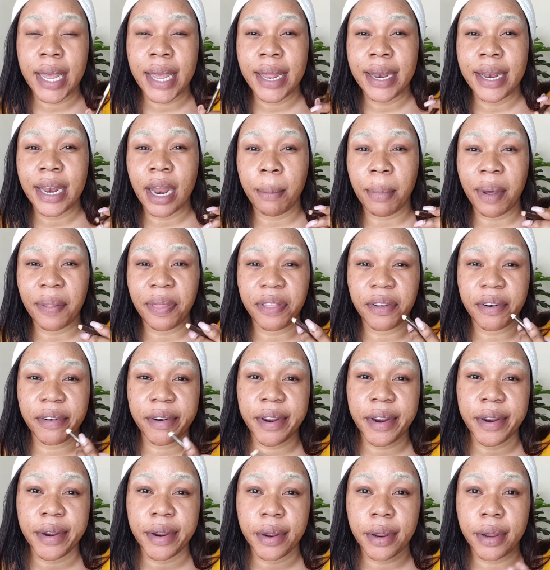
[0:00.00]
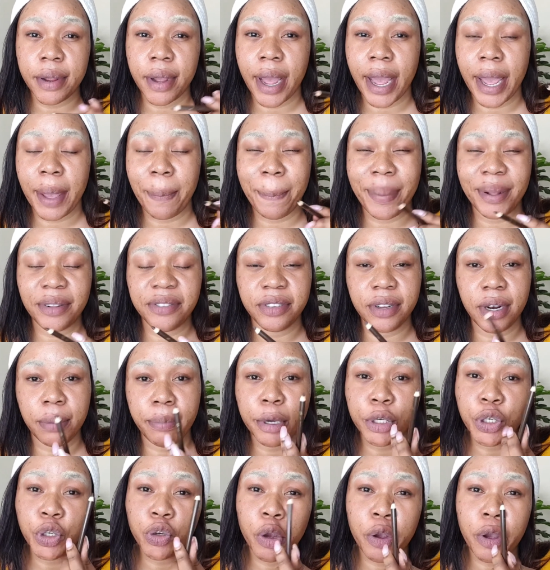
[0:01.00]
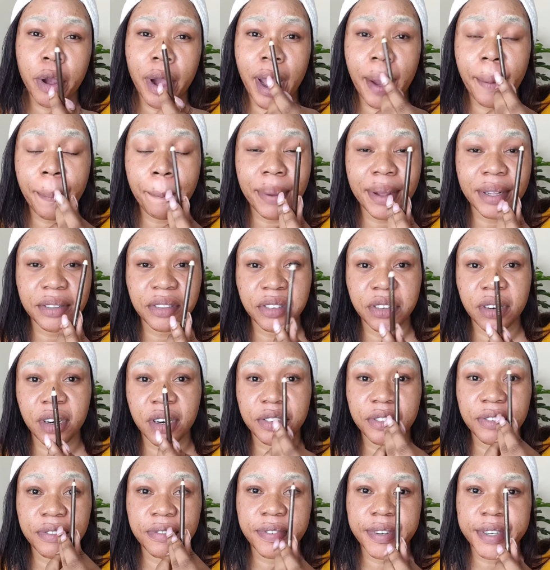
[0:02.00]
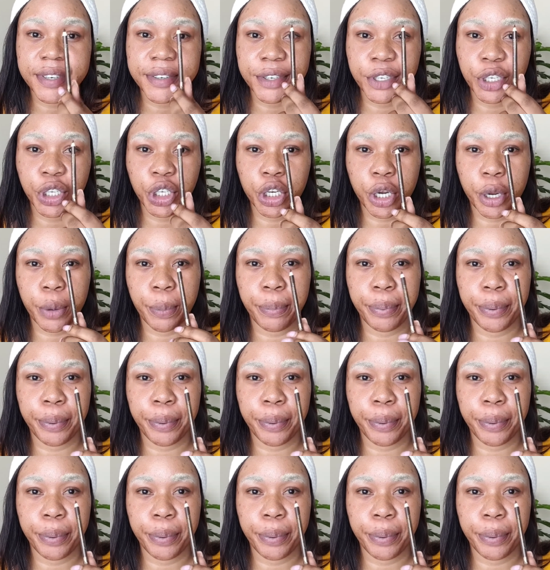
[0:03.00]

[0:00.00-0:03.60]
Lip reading: number 3 eye pencil. Make sure your eye pencil is very sharp.